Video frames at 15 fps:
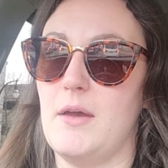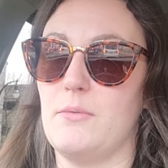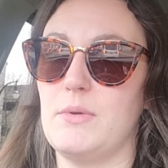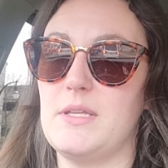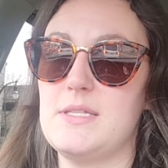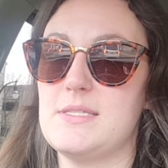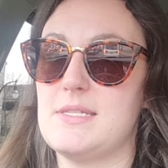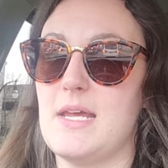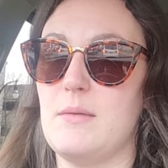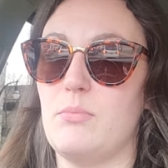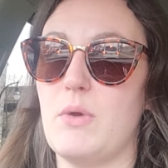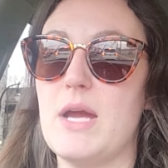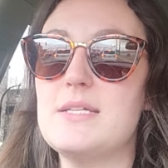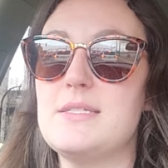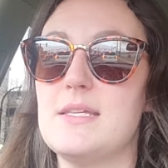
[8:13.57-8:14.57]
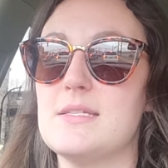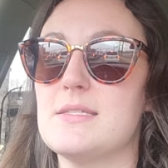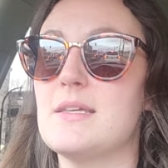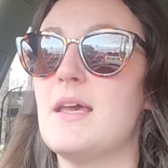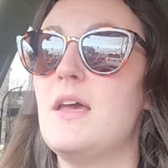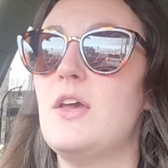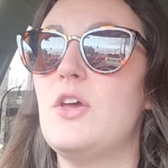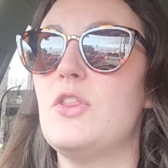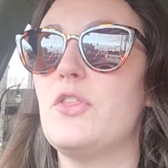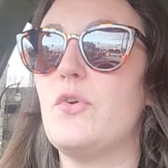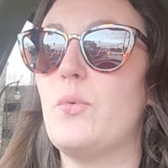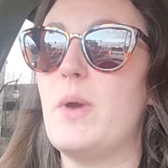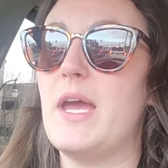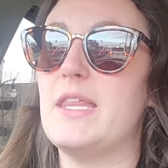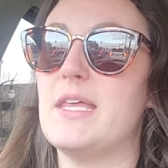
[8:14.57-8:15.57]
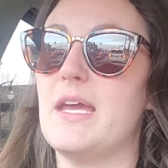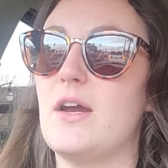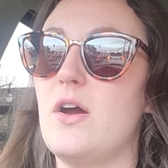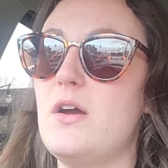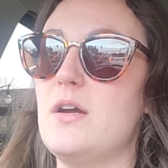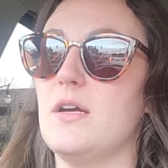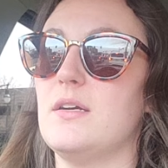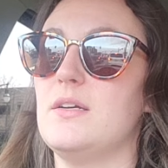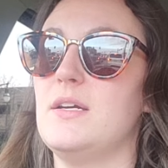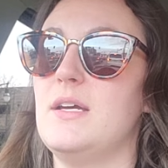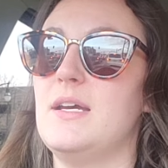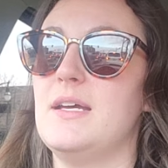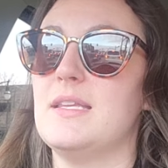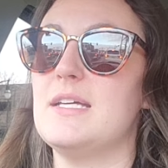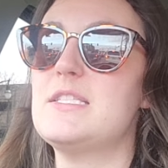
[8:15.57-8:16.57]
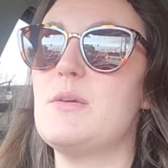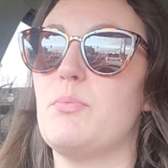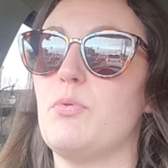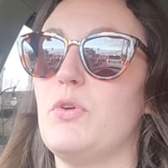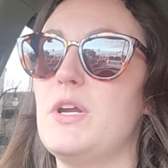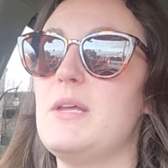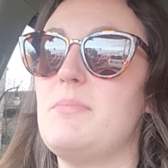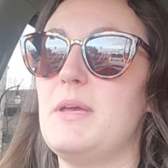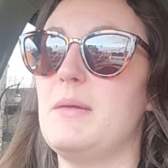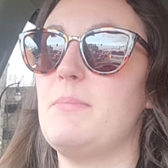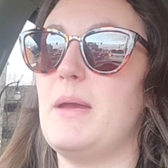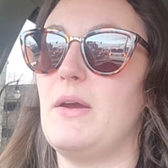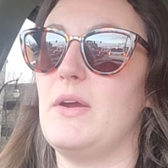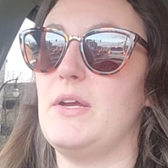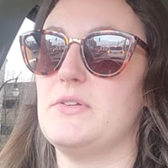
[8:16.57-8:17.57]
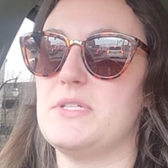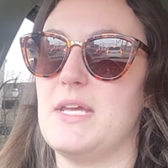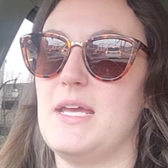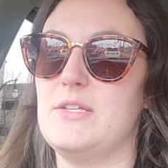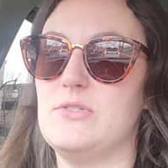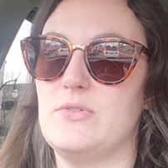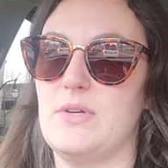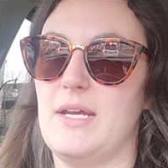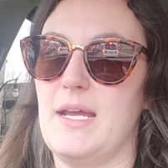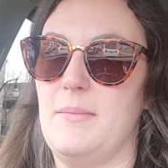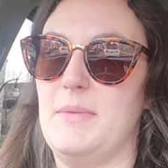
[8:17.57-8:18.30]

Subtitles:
real estate prices the way they are, that's a pretty big barrier to entry.